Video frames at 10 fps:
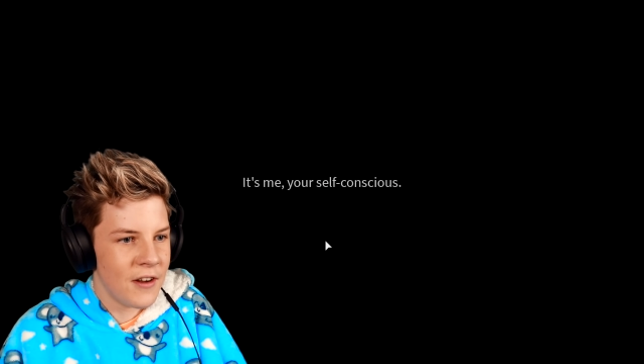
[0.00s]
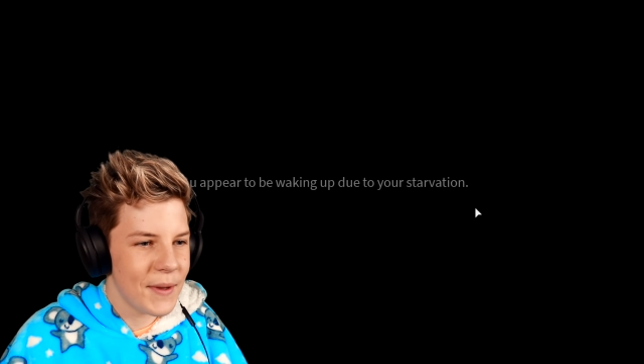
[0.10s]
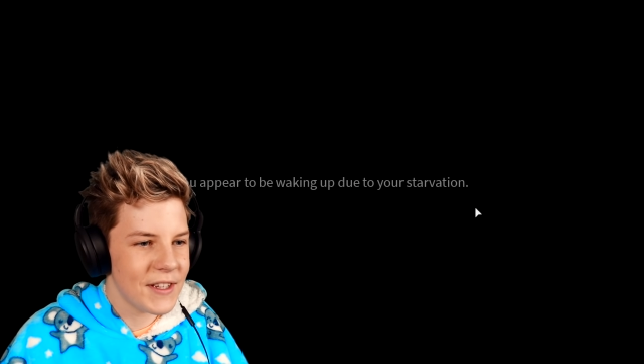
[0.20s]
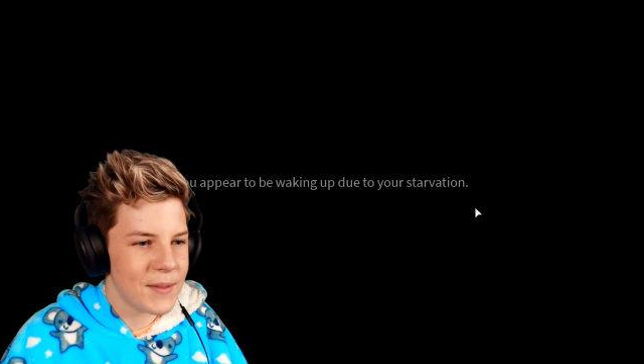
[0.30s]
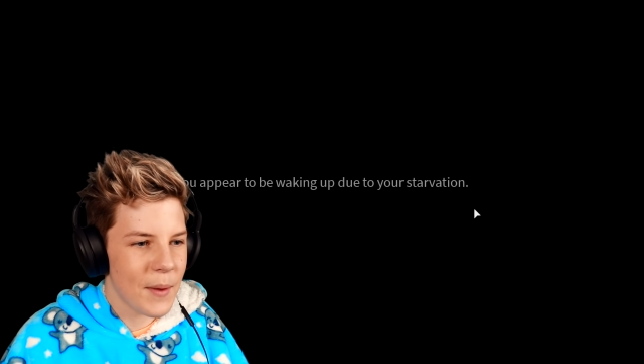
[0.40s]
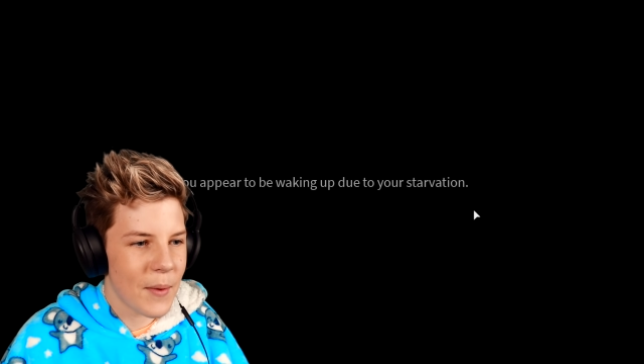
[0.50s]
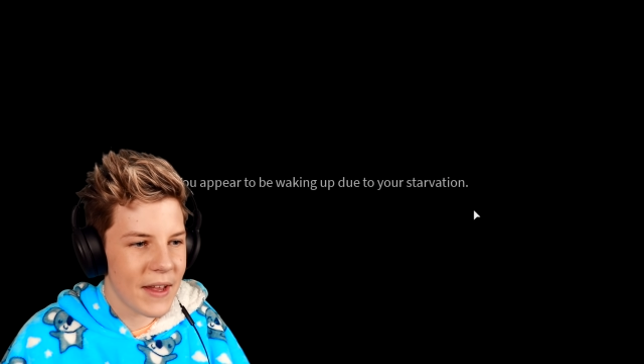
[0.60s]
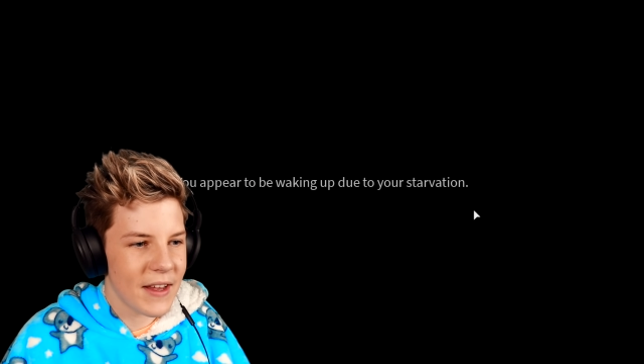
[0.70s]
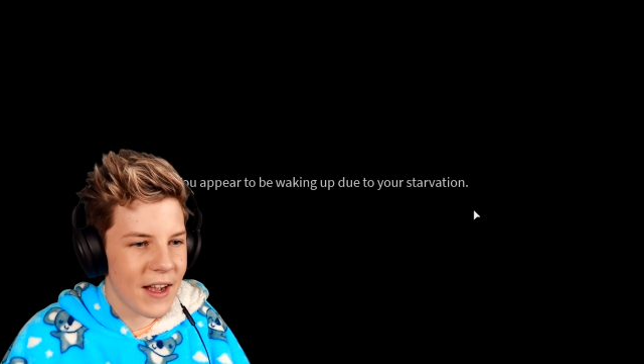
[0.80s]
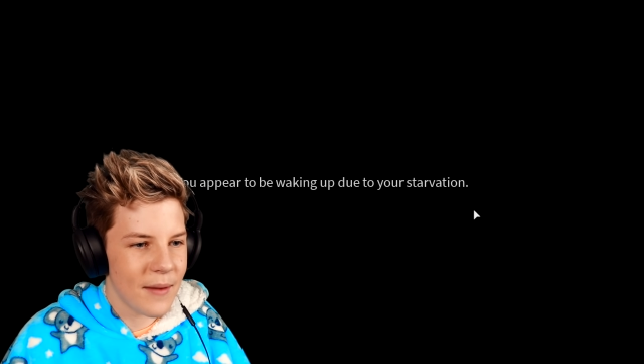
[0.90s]
Appear to be
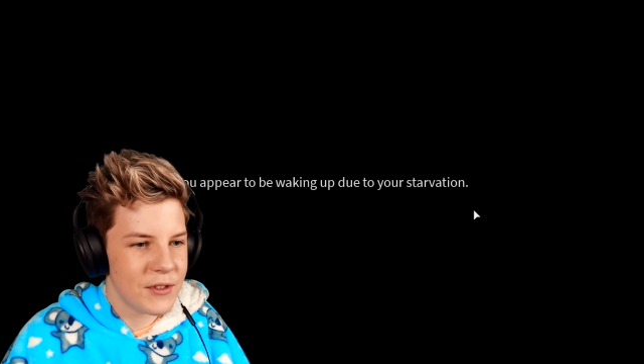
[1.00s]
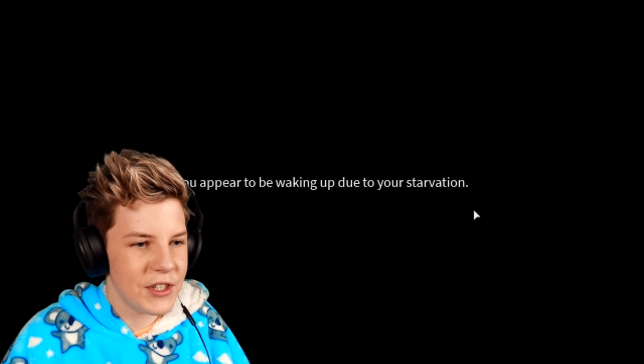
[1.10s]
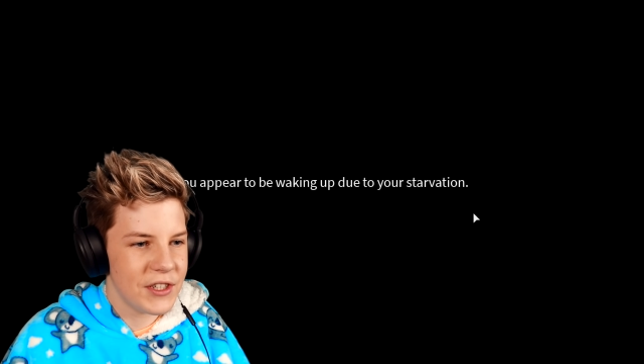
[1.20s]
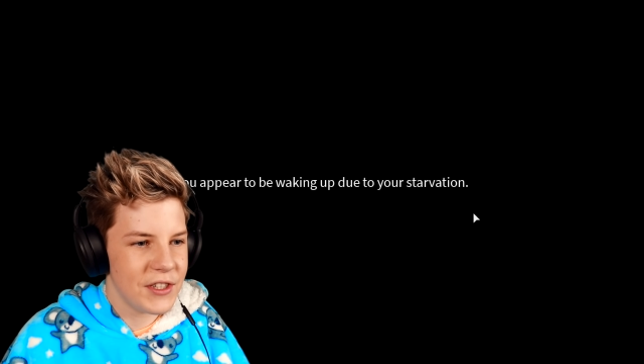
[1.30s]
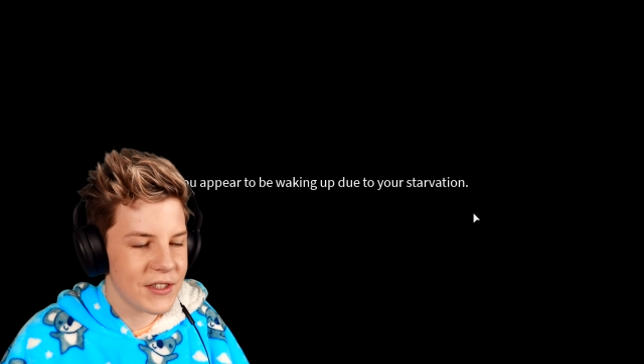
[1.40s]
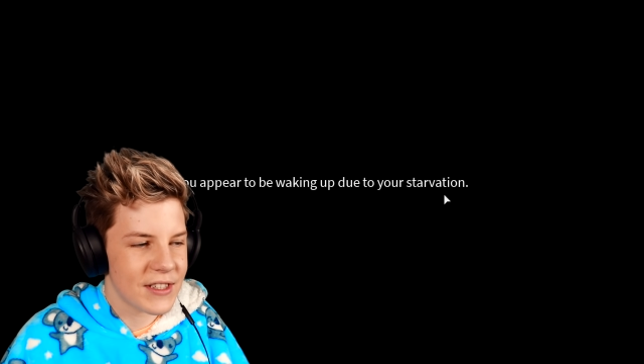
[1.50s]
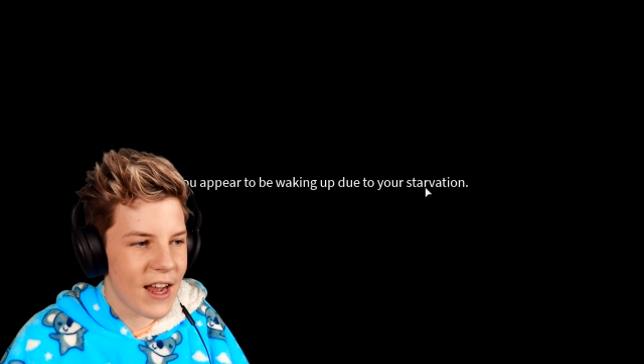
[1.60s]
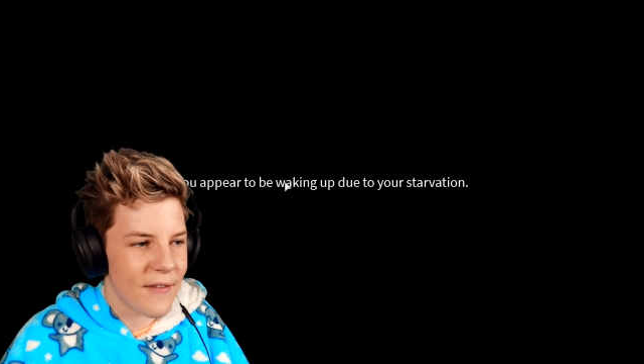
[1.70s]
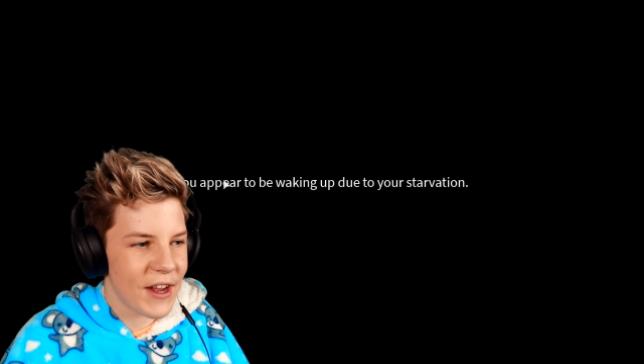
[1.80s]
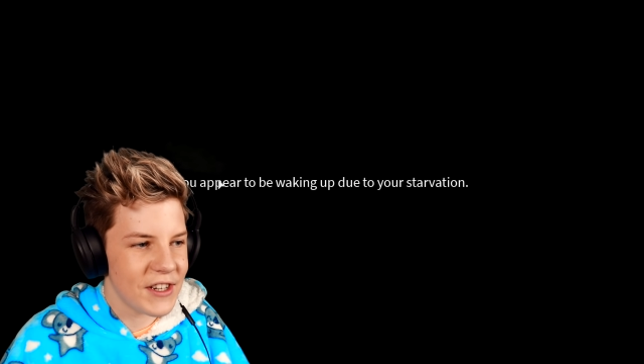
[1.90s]
waking up due to your
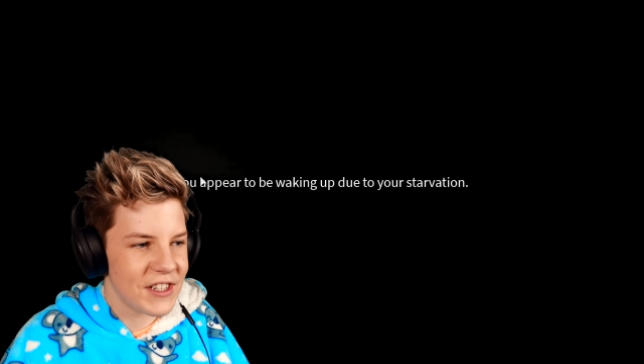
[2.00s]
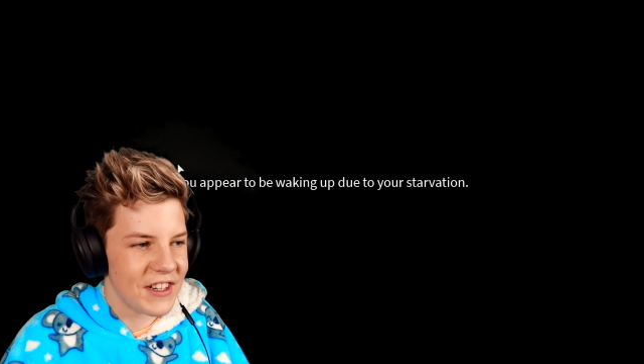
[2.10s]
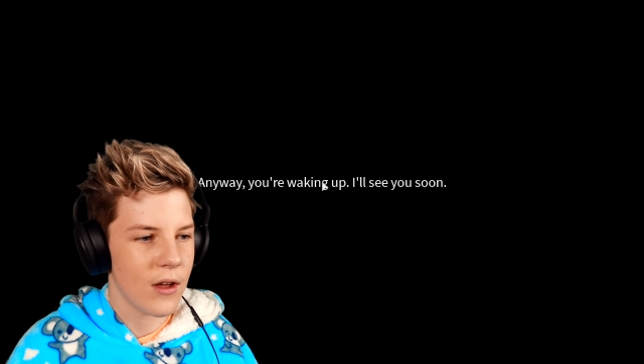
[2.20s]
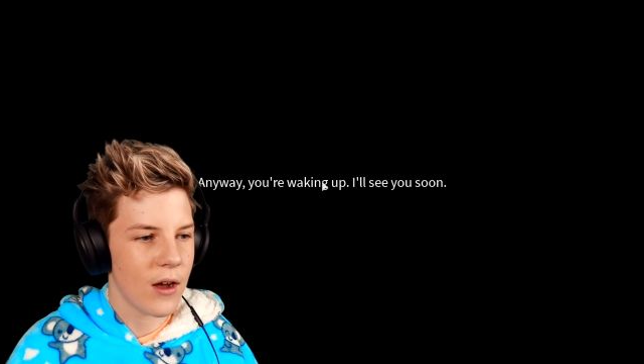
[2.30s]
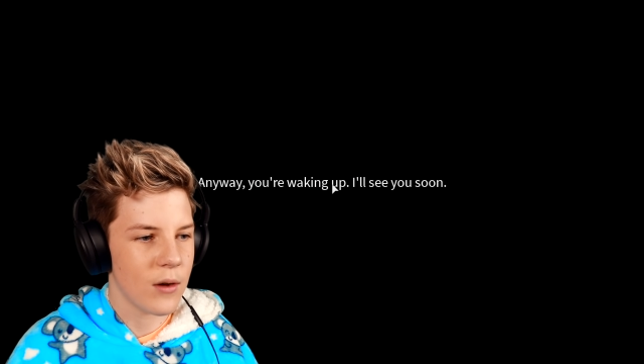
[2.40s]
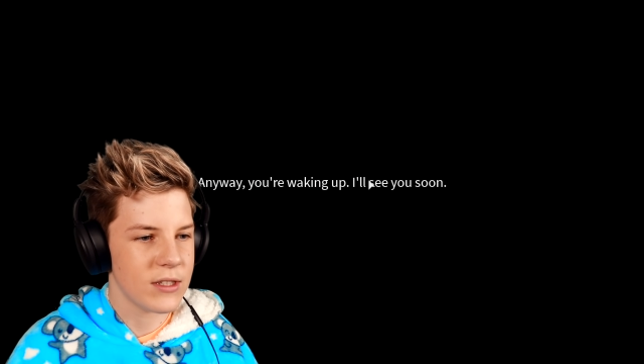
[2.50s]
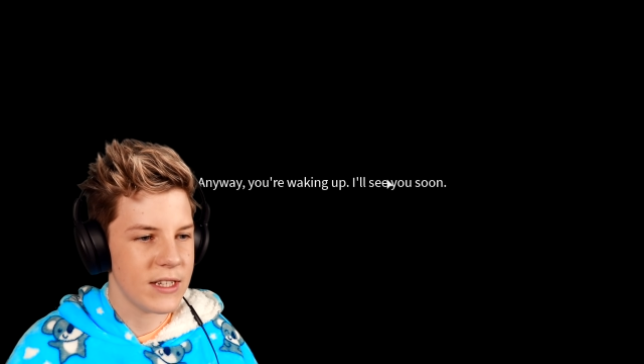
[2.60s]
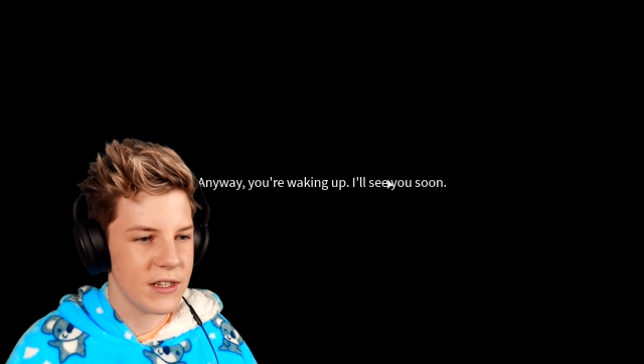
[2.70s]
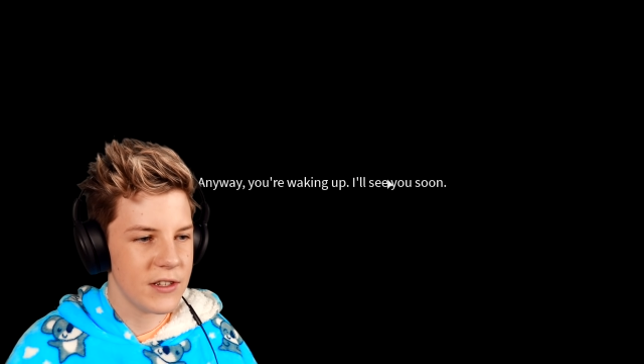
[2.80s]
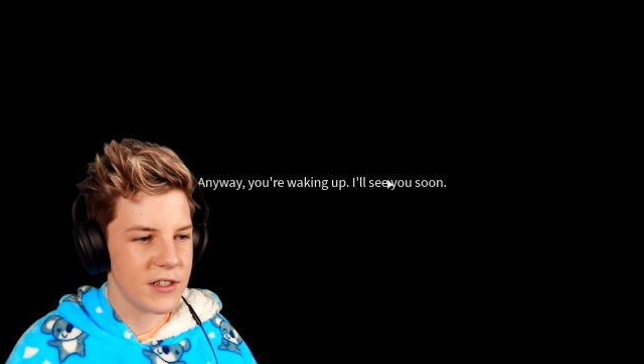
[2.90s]
starvation. I'll
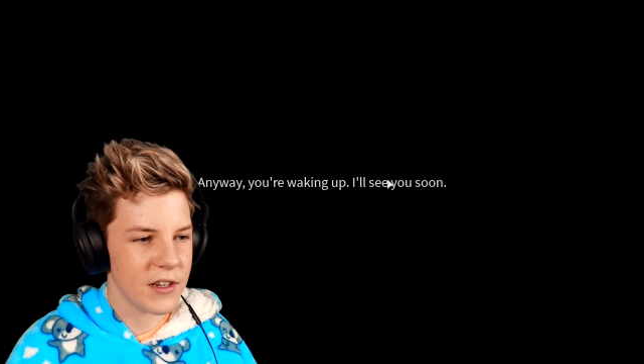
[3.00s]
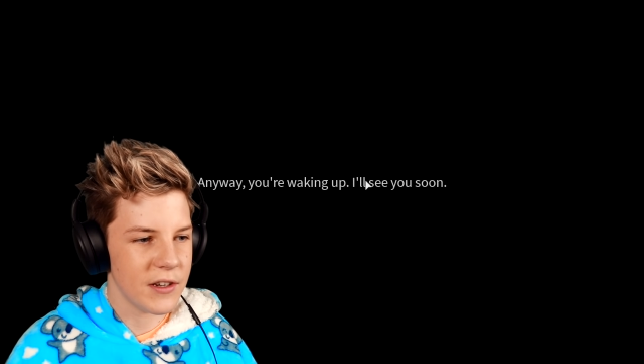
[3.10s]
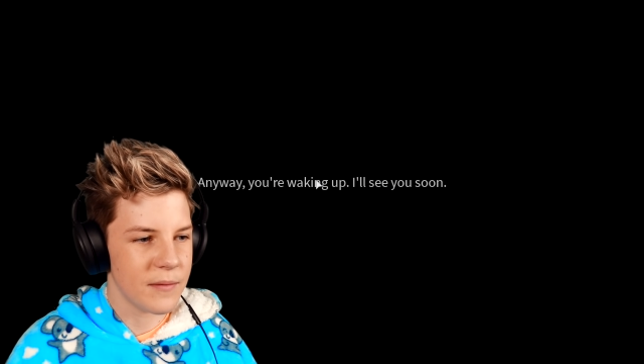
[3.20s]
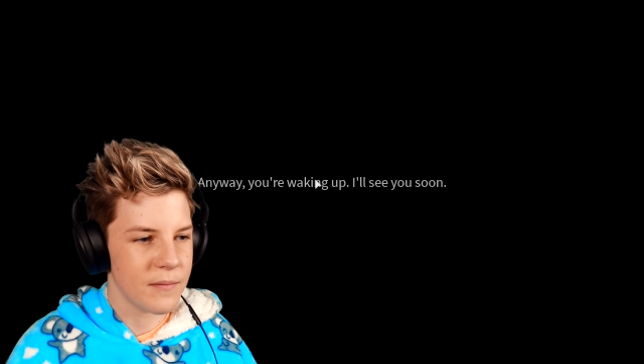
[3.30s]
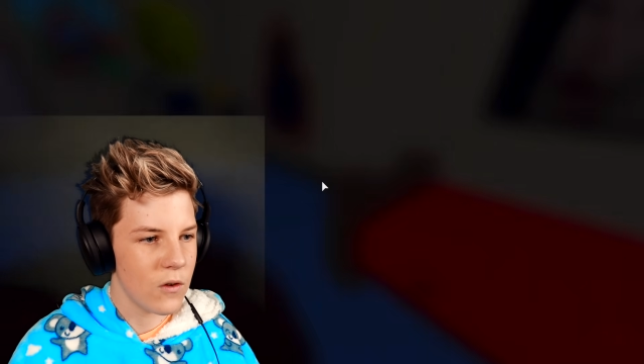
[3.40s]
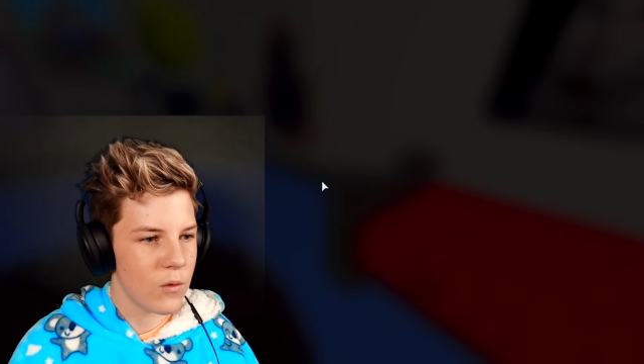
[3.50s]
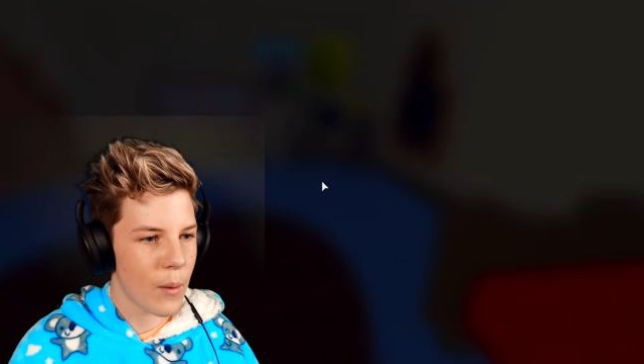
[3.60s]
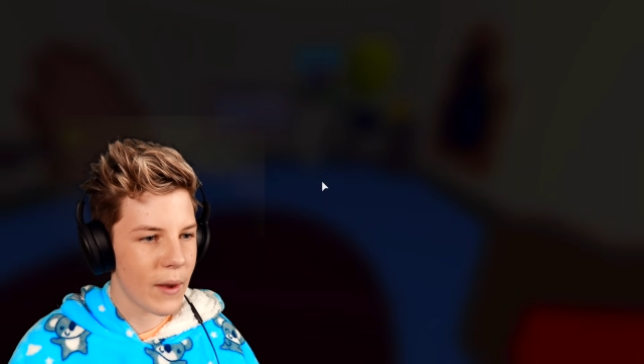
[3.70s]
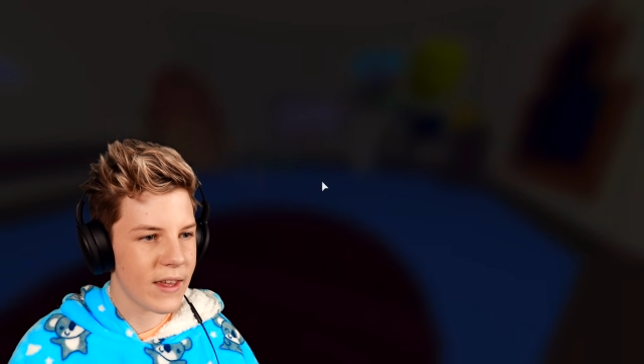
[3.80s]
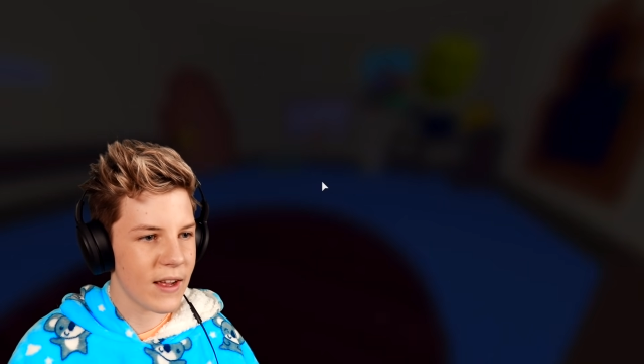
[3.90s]
see you soon.
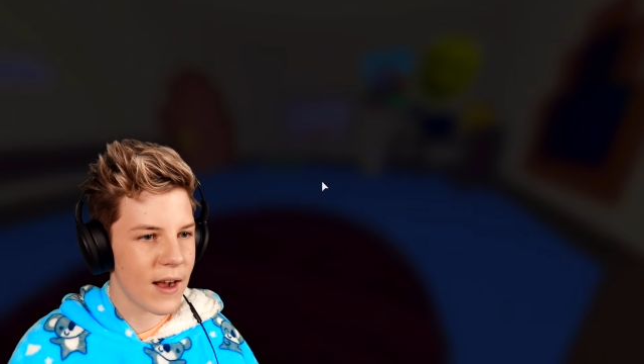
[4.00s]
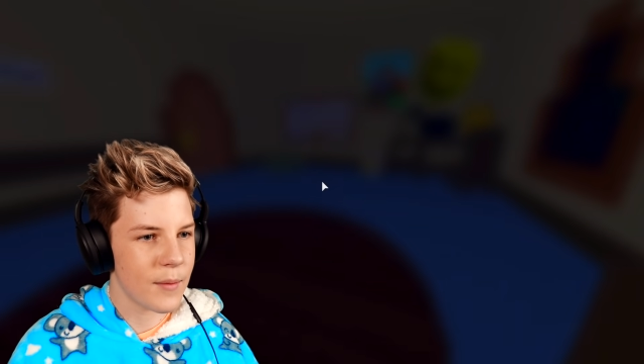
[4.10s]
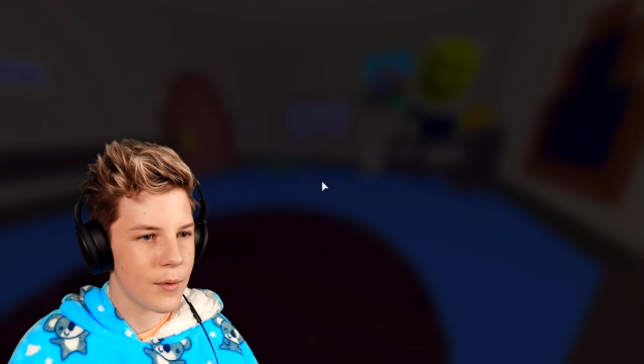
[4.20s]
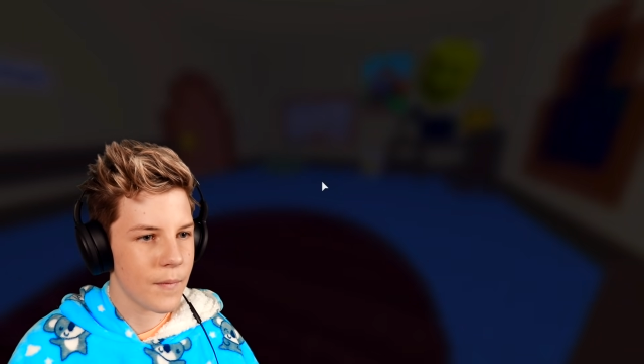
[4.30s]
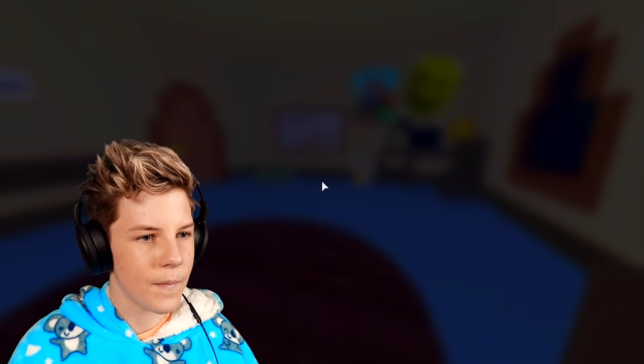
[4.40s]
We're waking up.